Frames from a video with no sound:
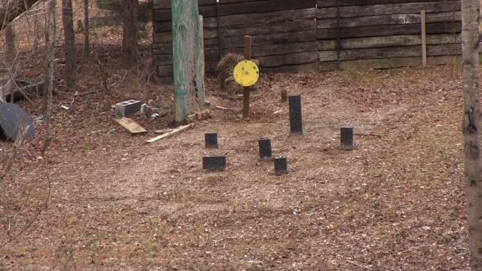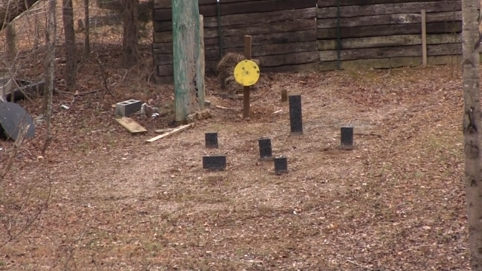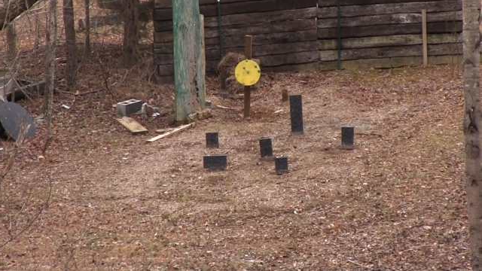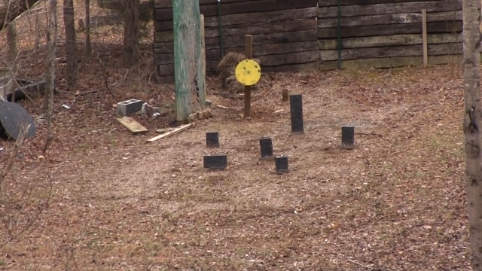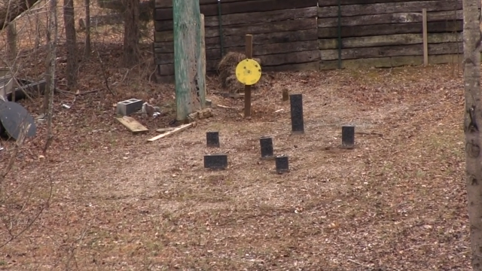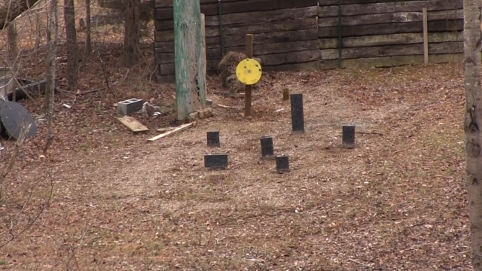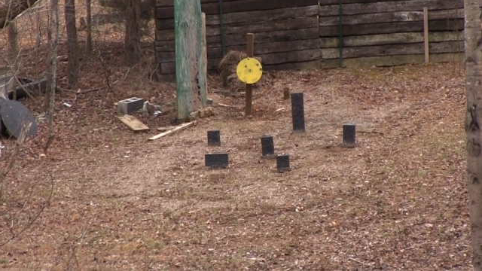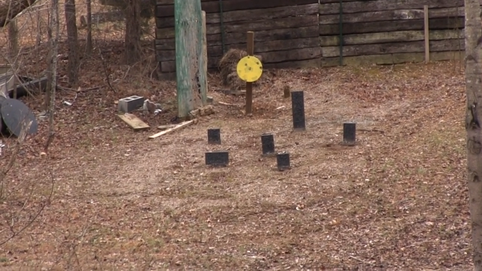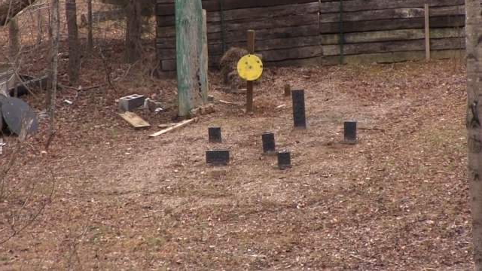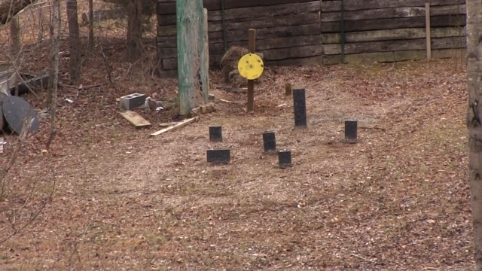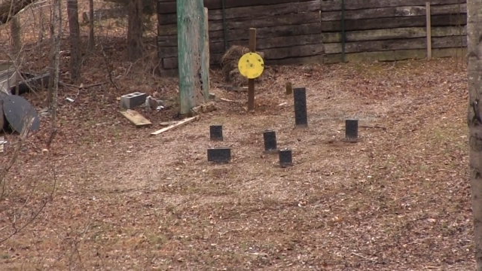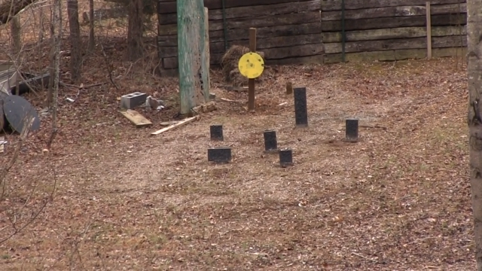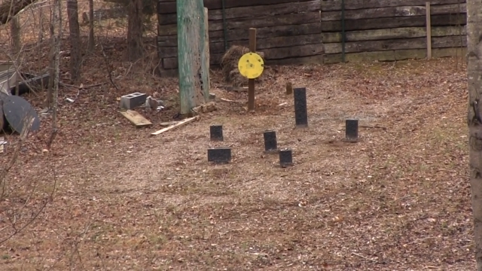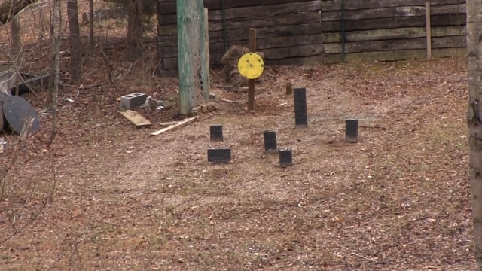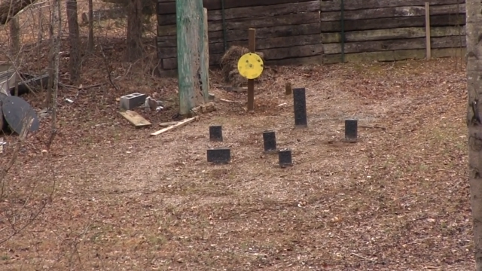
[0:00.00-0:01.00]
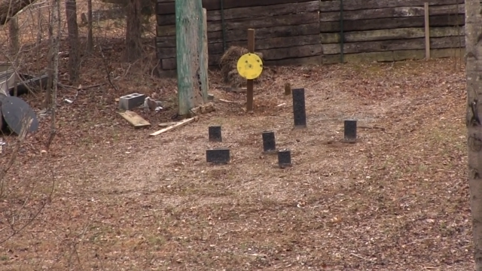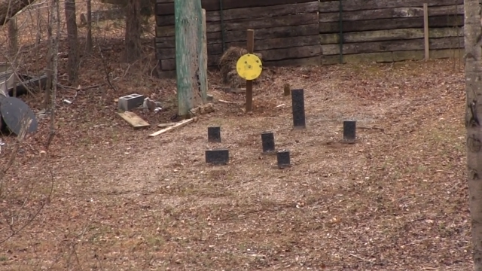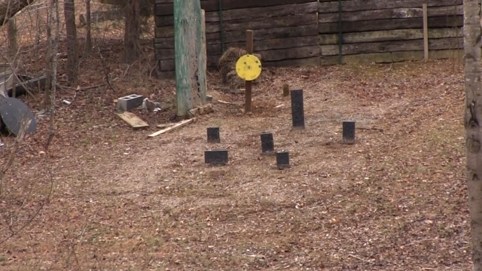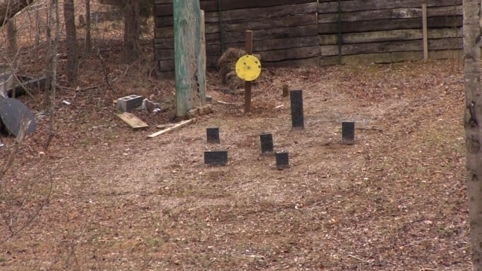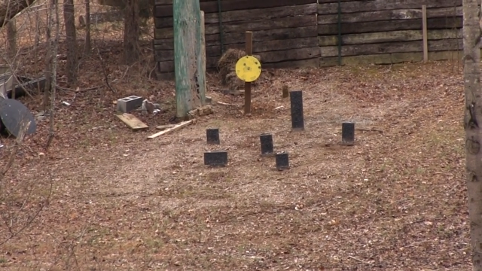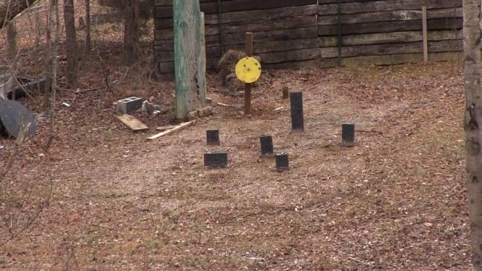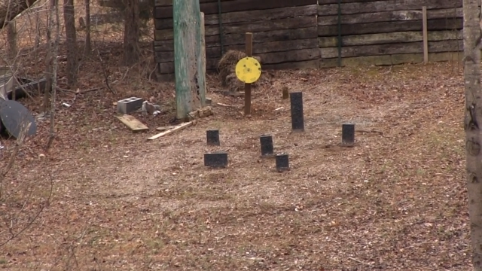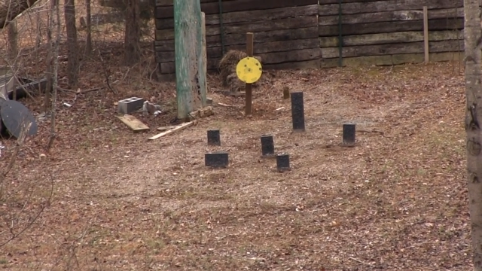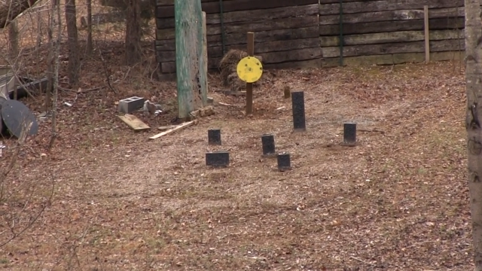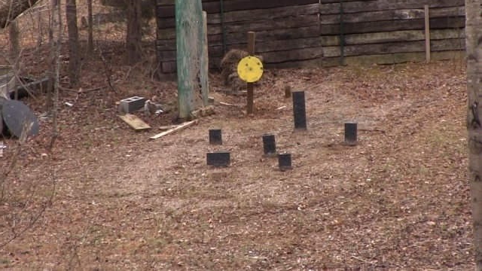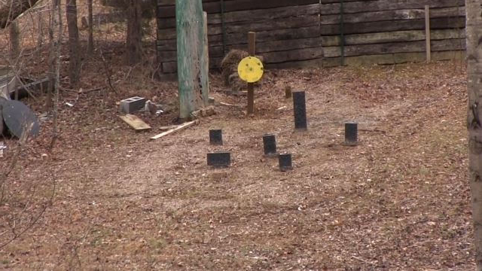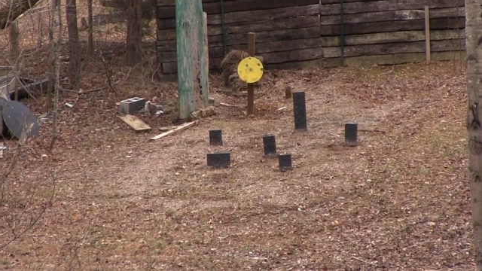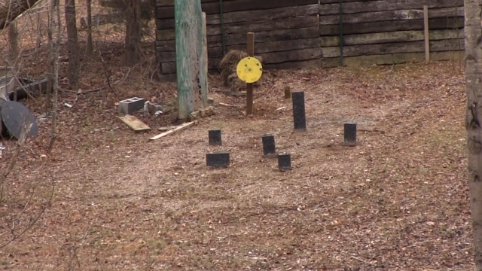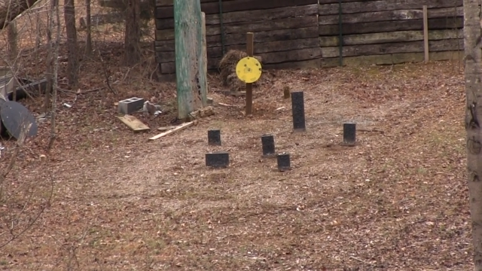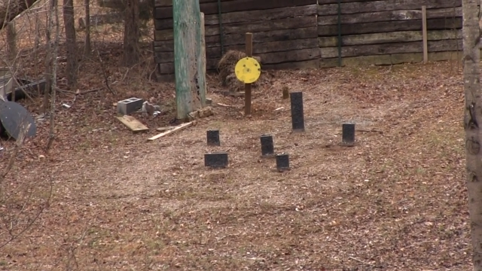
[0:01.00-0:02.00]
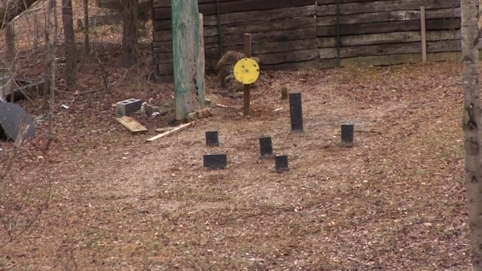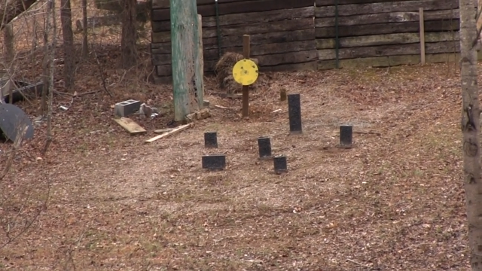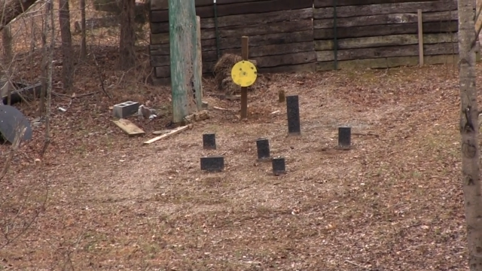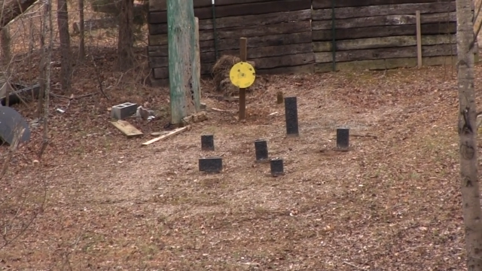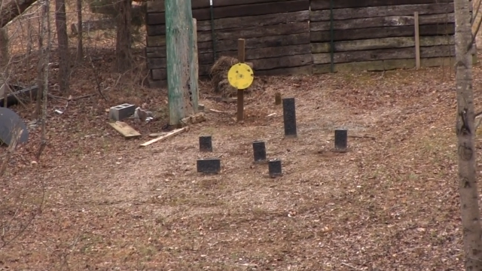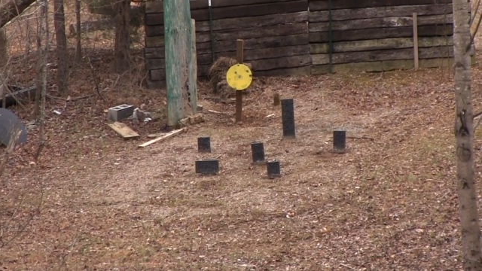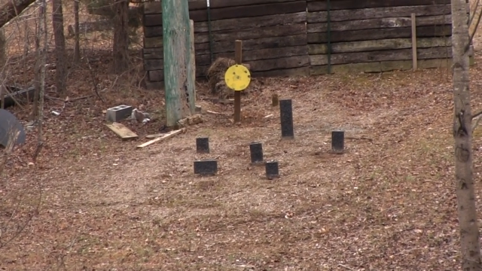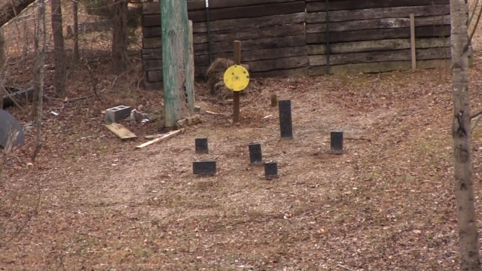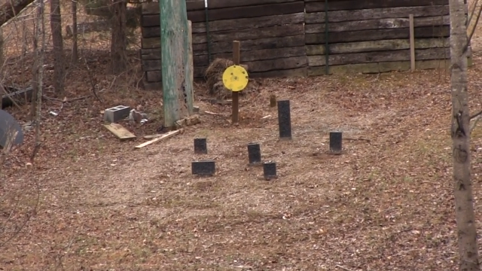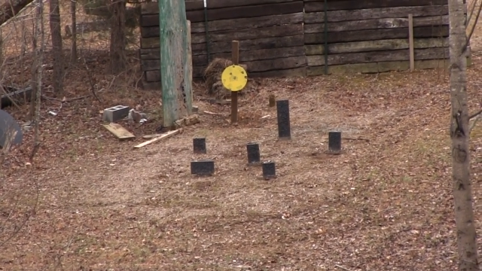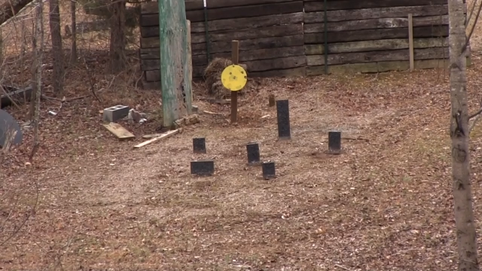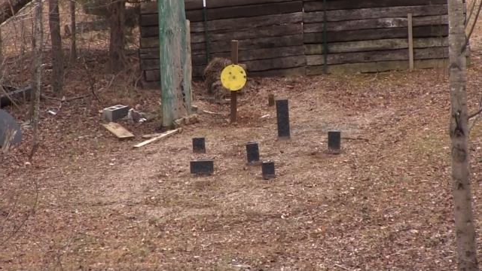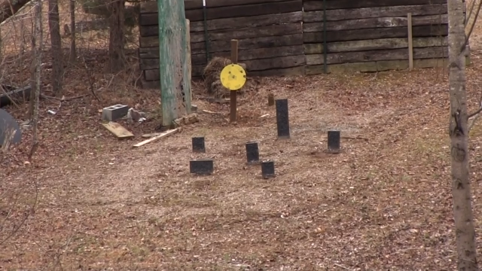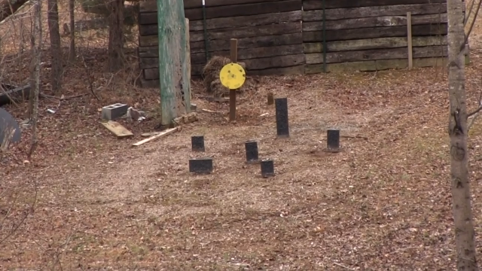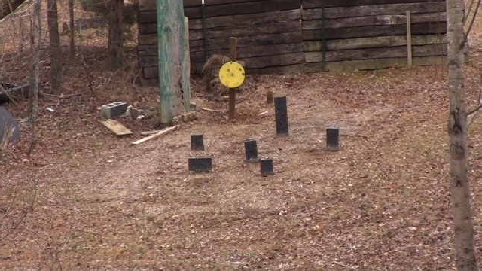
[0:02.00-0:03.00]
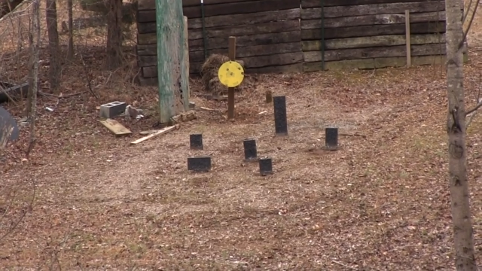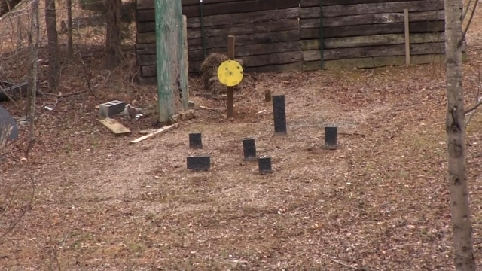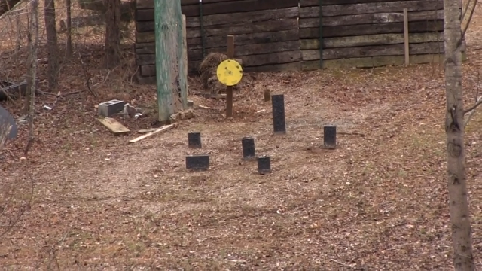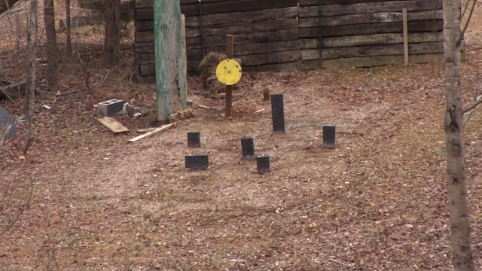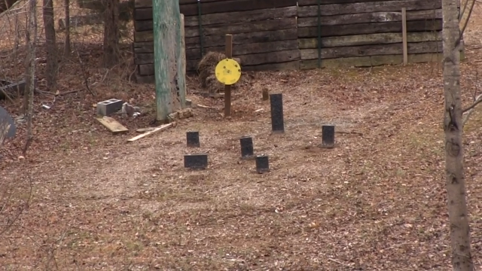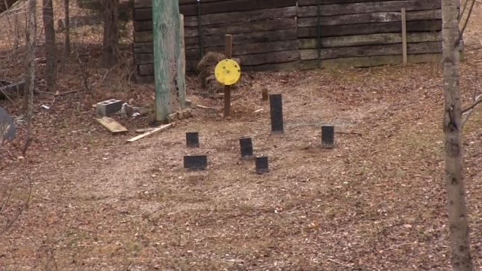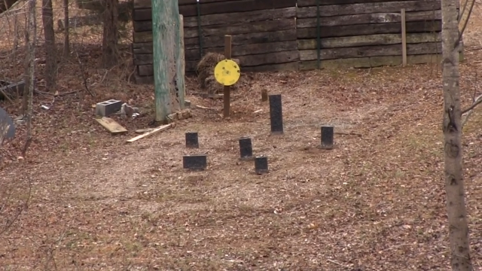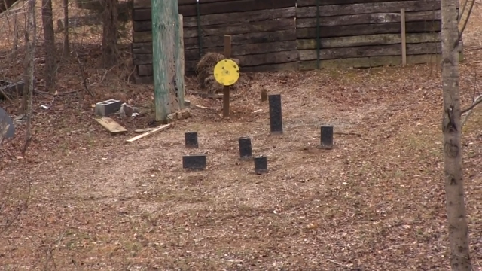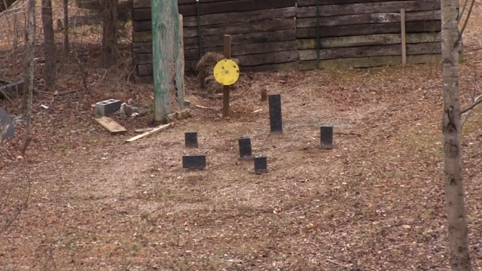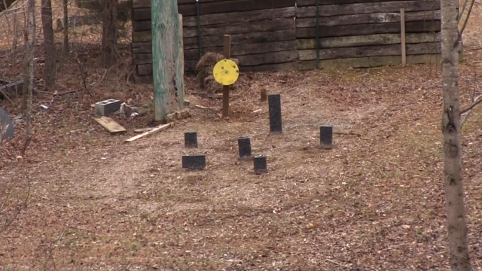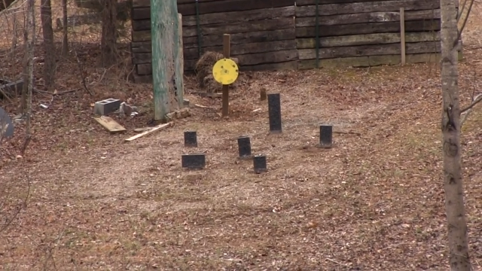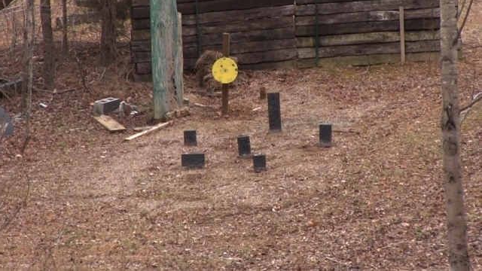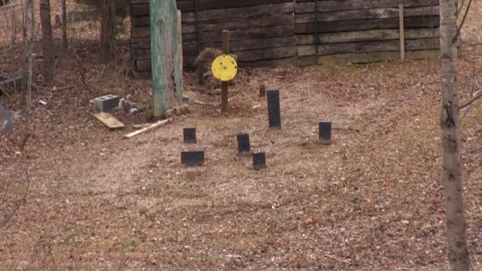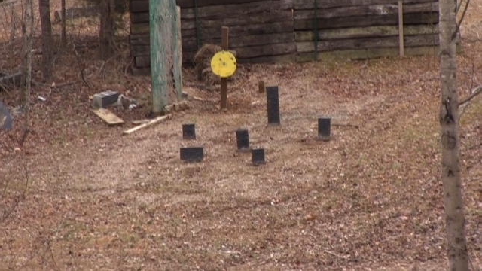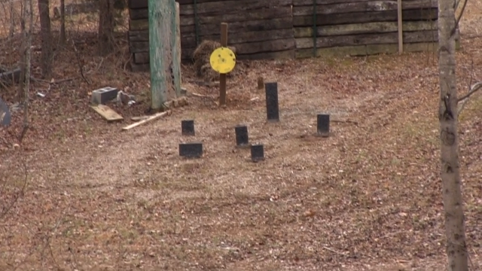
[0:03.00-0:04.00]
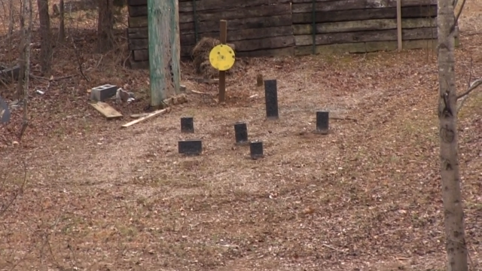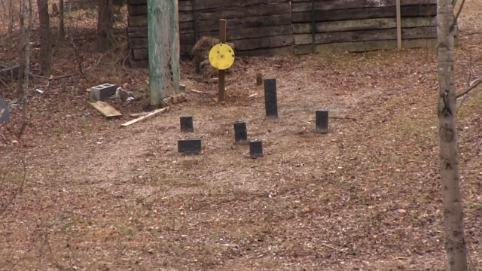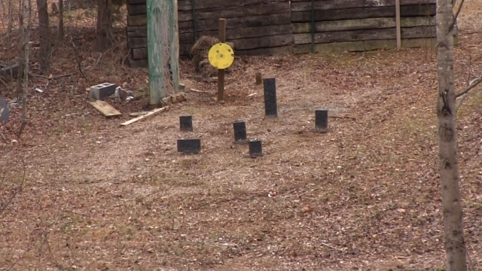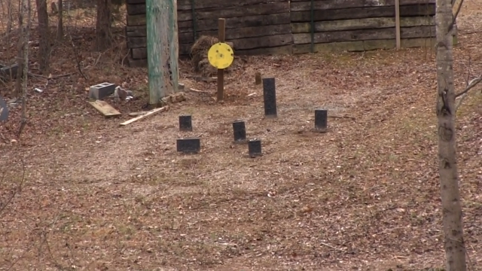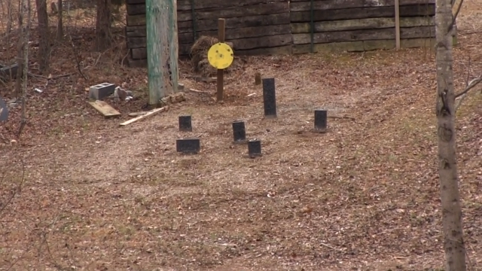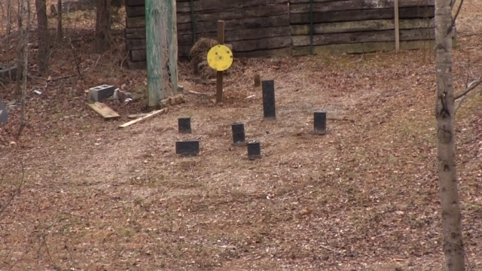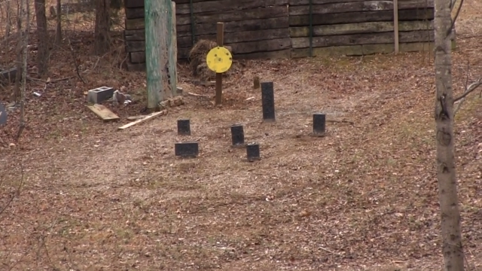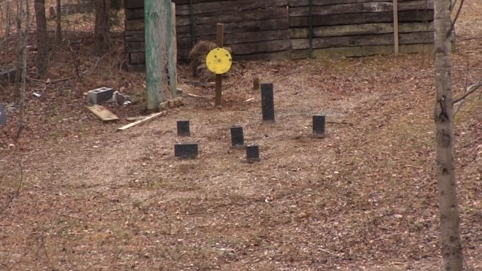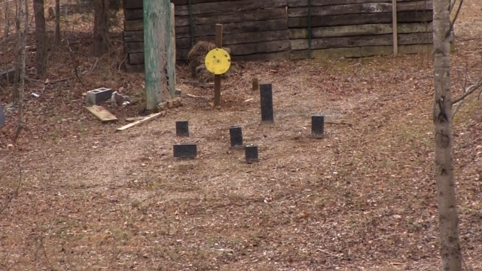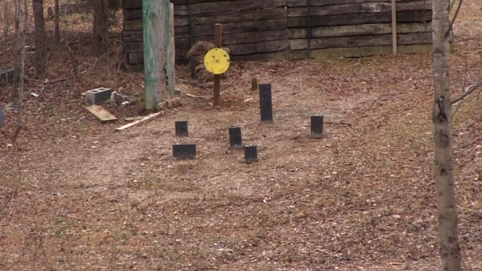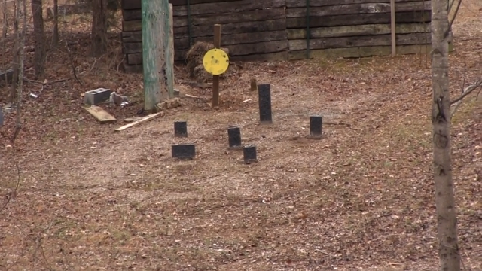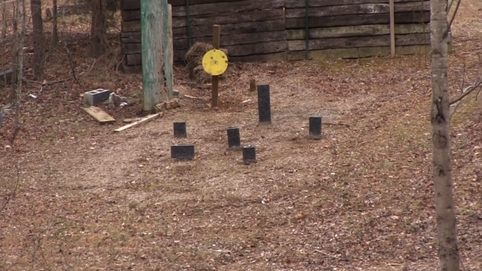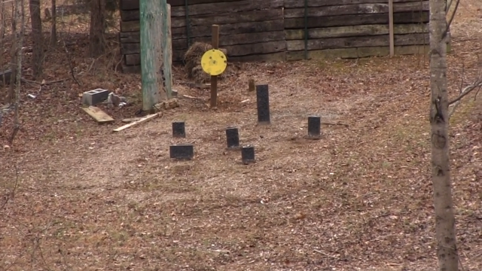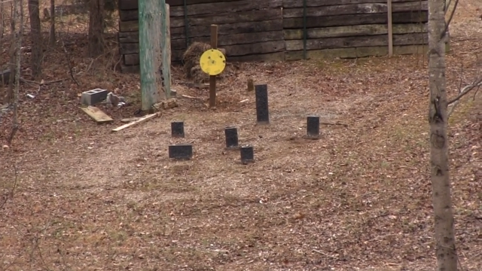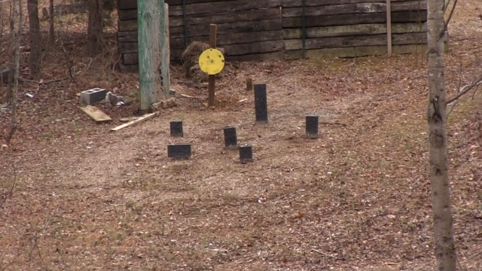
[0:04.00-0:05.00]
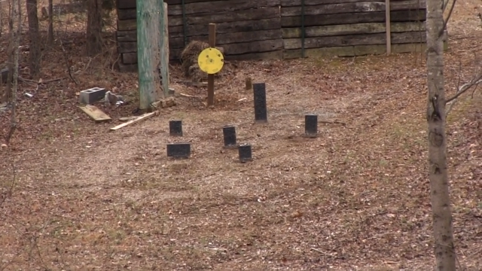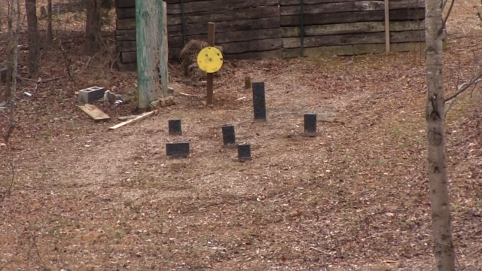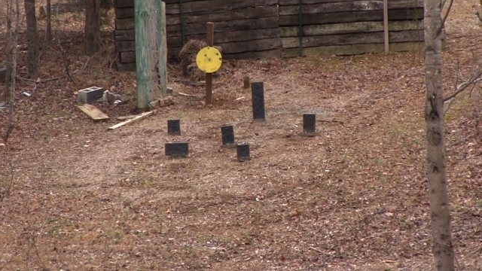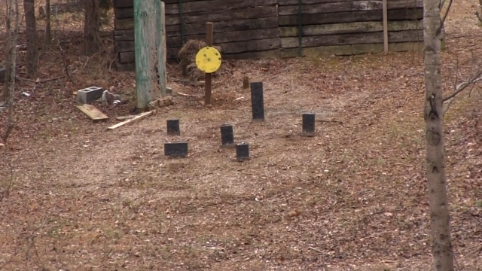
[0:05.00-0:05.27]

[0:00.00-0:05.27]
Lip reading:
(no speaker visible)